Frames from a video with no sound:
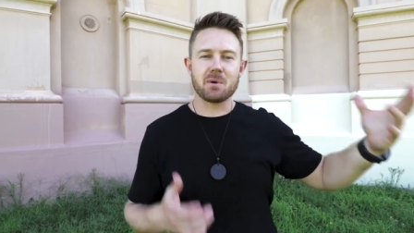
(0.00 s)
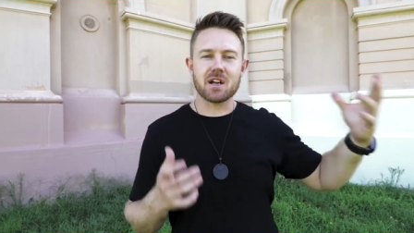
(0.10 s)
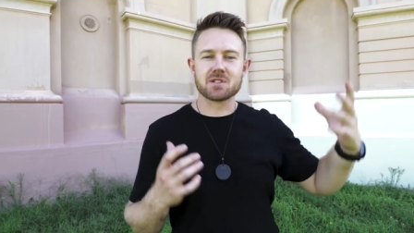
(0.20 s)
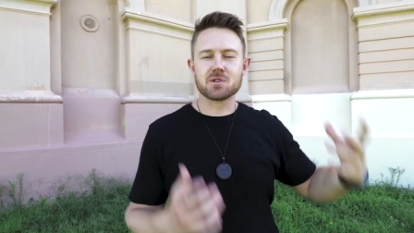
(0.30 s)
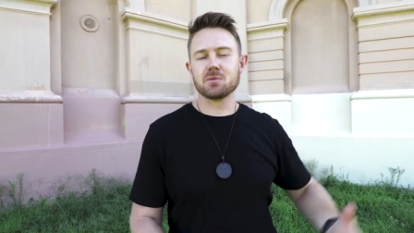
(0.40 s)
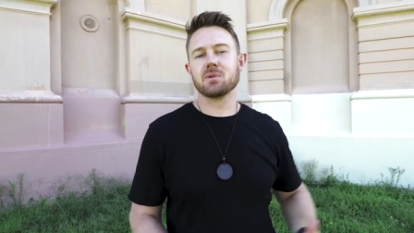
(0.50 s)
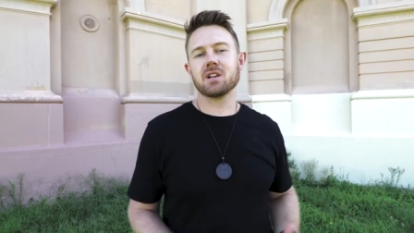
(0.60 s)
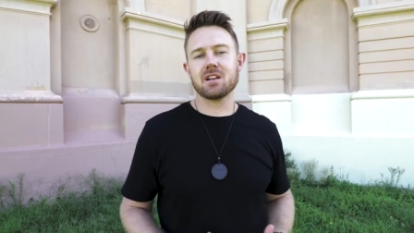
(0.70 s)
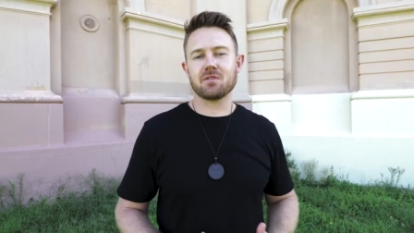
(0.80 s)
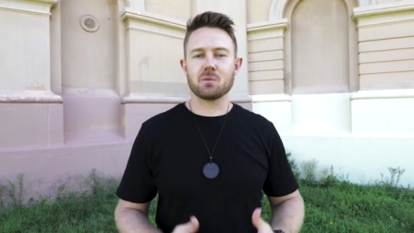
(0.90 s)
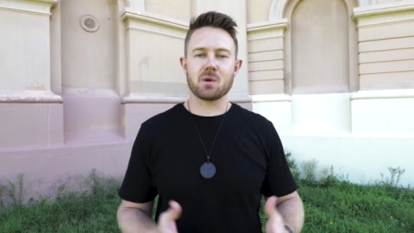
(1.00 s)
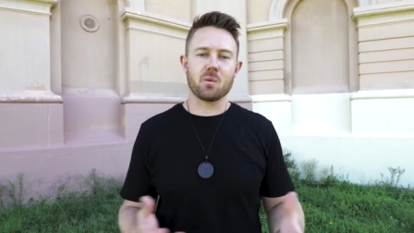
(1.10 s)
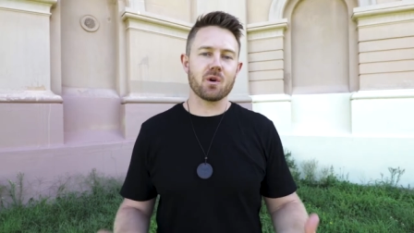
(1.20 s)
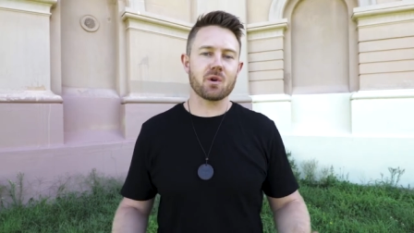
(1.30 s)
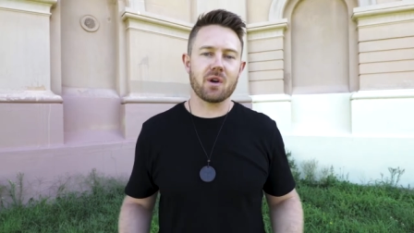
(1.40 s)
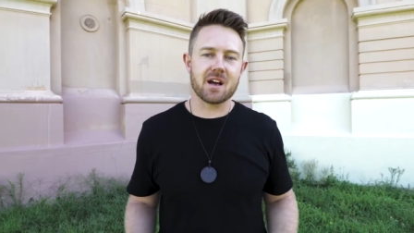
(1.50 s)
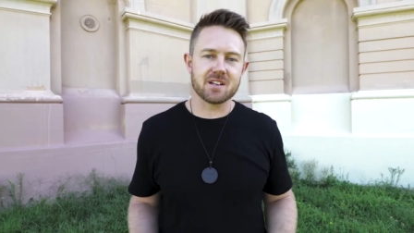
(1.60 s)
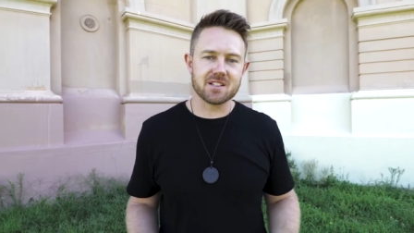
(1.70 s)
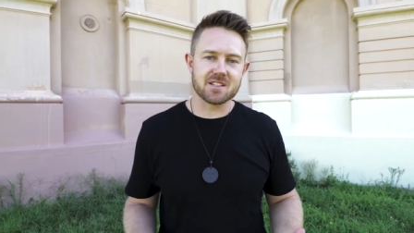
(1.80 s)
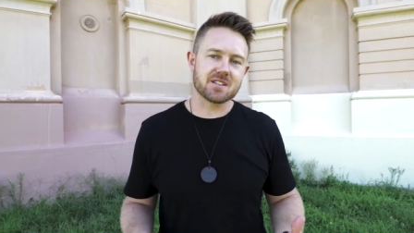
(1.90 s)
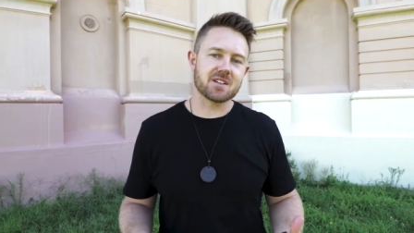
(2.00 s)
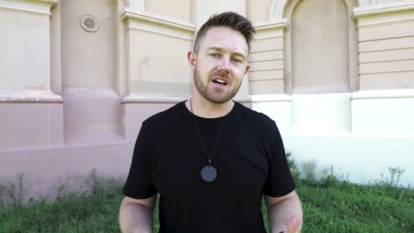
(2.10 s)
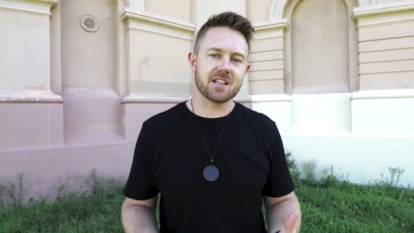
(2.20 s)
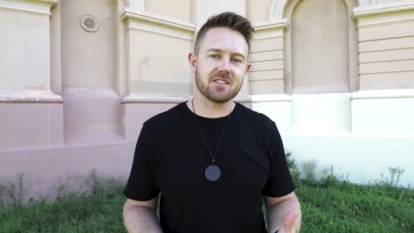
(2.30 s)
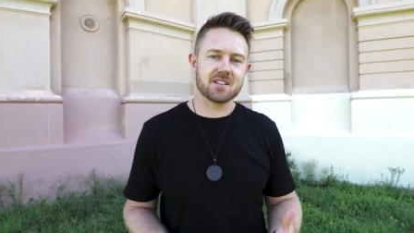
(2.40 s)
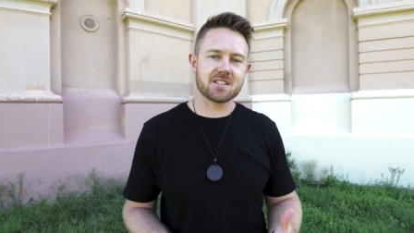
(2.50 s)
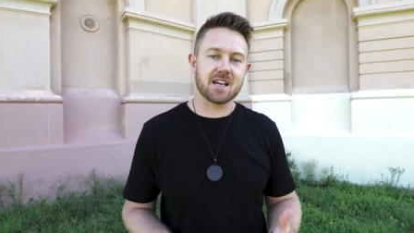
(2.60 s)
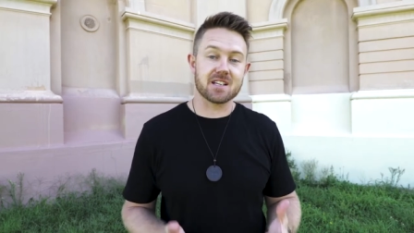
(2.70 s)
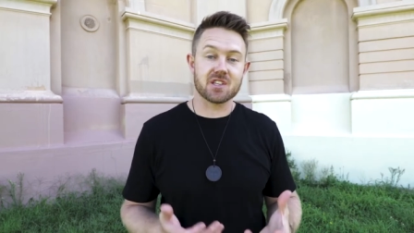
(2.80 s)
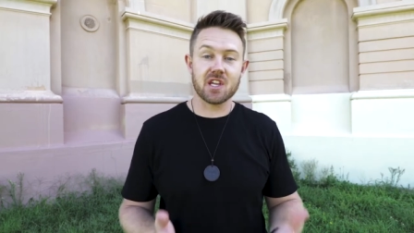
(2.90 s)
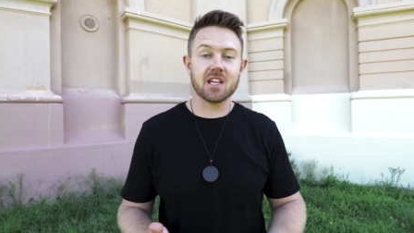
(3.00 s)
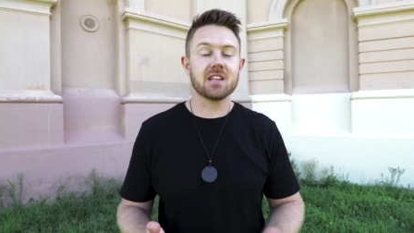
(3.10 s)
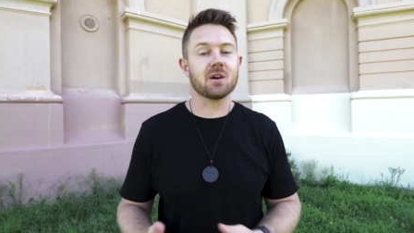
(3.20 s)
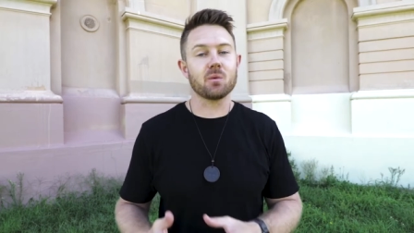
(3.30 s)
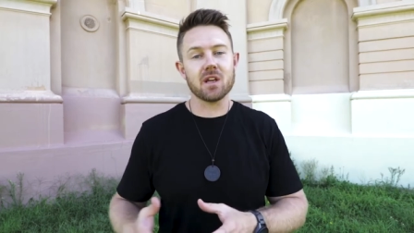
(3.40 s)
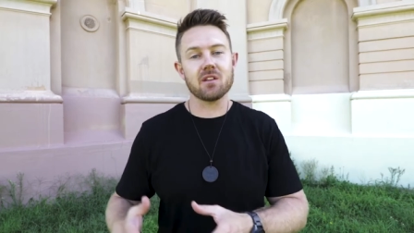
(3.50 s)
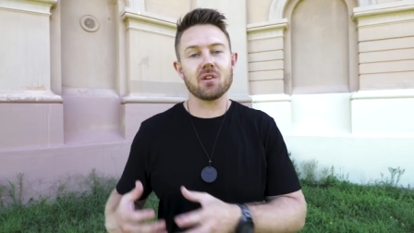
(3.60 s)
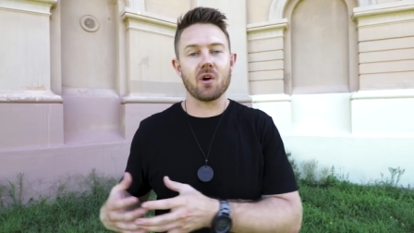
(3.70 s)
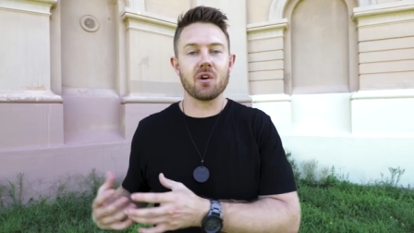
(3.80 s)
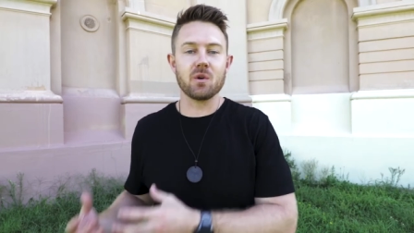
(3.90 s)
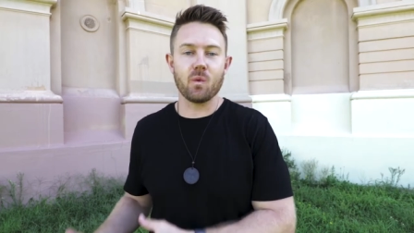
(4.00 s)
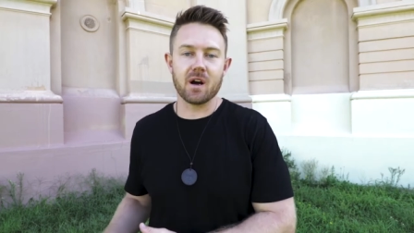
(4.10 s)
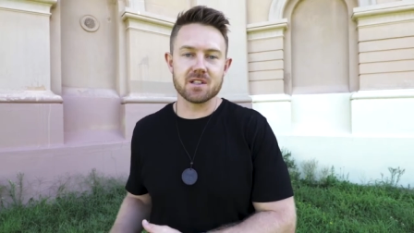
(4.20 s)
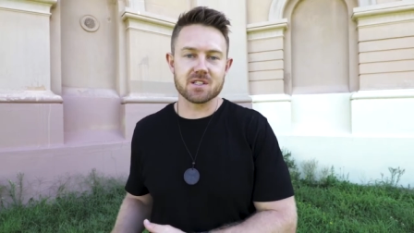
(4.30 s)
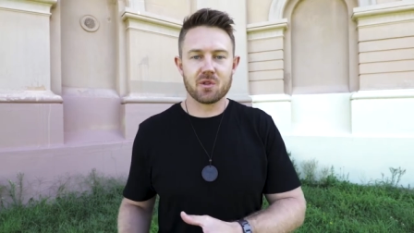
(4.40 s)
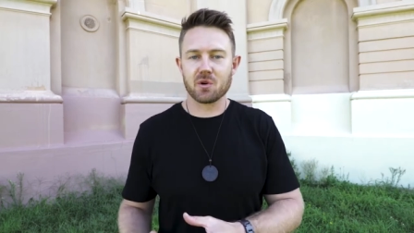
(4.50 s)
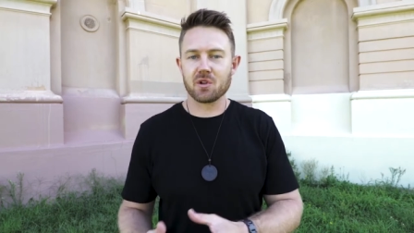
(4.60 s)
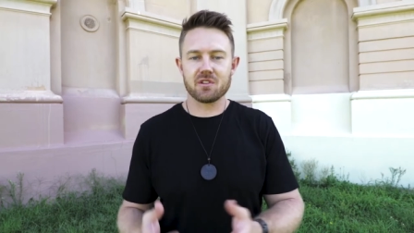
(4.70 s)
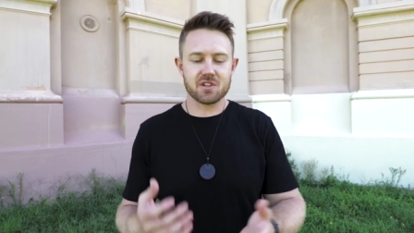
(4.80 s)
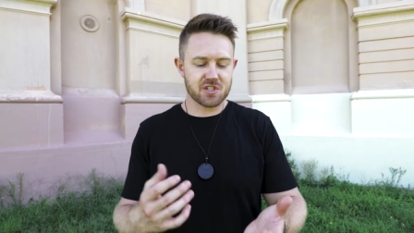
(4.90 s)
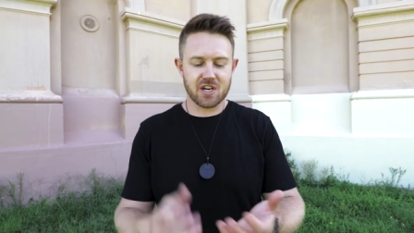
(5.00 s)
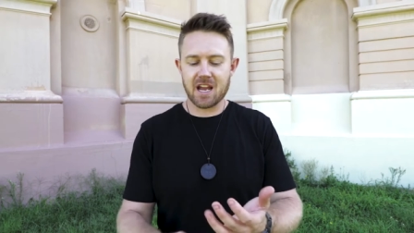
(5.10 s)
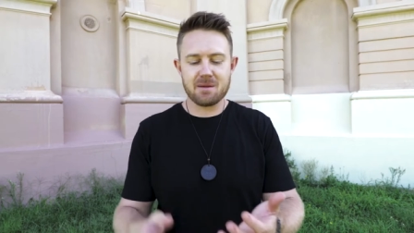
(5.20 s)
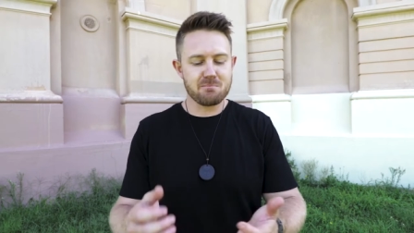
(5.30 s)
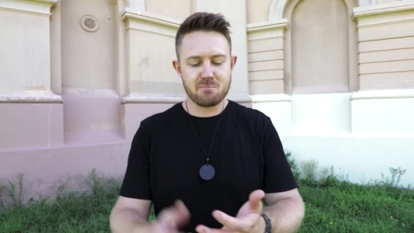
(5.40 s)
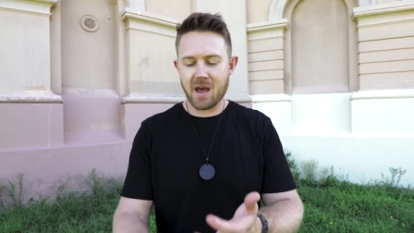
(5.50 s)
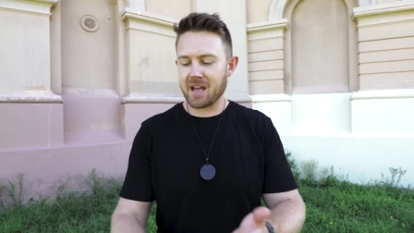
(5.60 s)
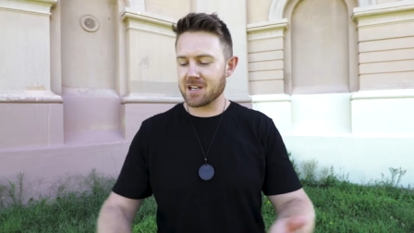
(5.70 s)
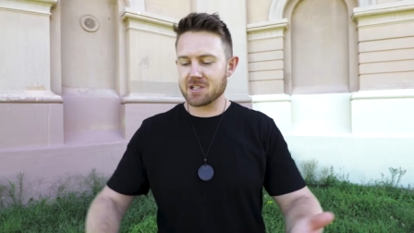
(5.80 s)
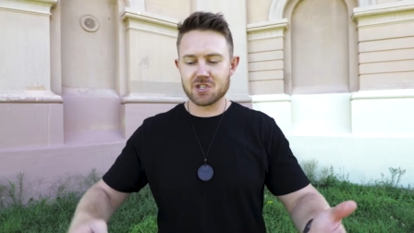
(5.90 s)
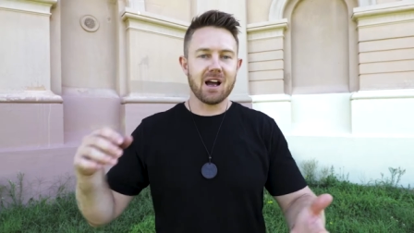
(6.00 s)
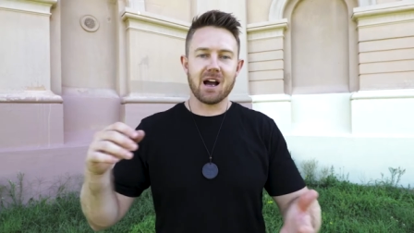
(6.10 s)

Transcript: but I do believe that we walk around in society these days thinking that we are the only ones with all of this shame, baggage,